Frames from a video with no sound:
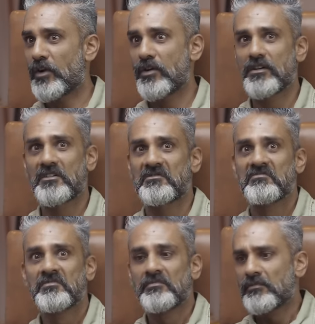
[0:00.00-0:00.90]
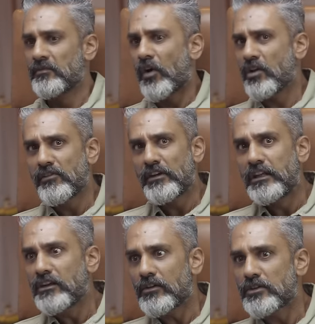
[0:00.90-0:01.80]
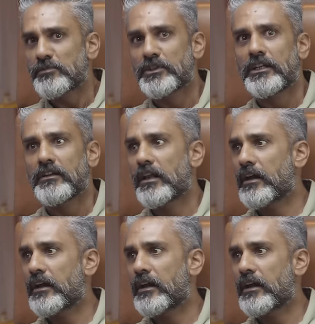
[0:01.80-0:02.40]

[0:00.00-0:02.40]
on a ridiculous machine?